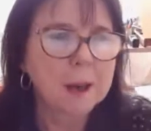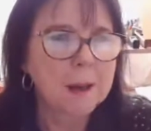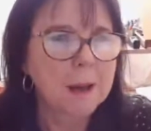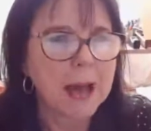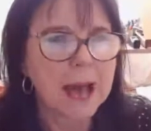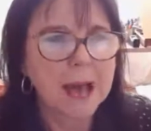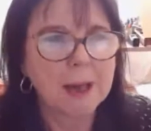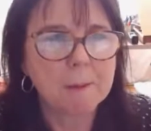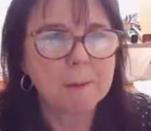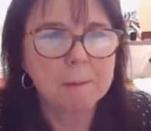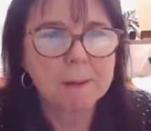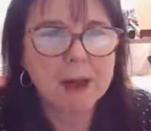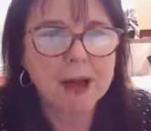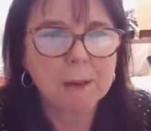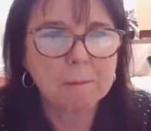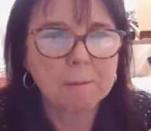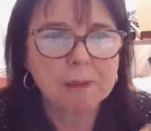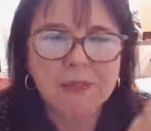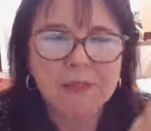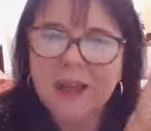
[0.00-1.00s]

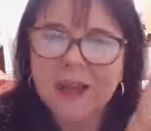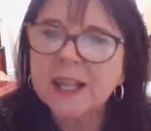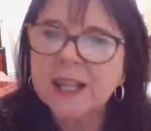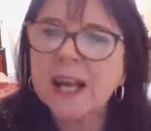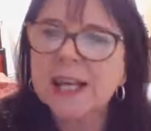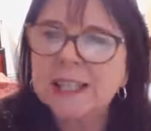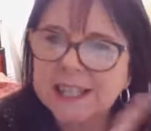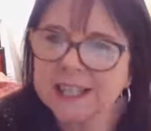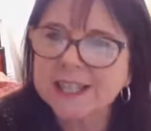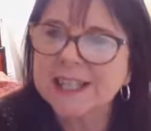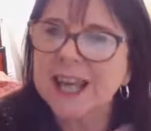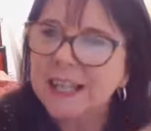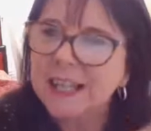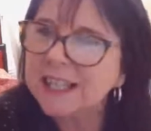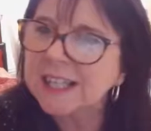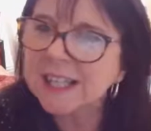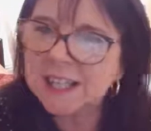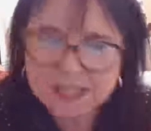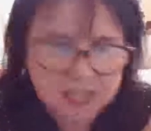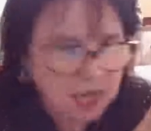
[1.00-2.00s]
But then I did that
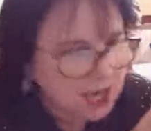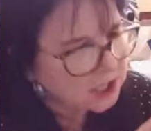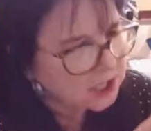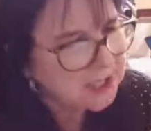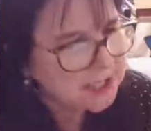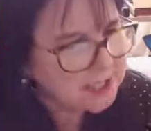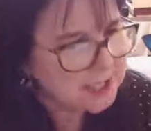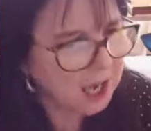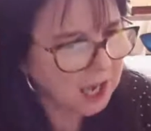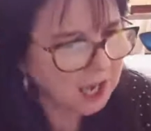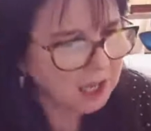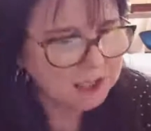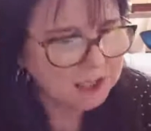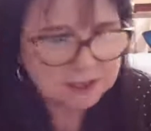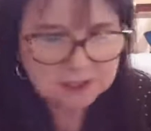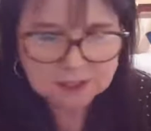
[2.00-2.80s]
little dancer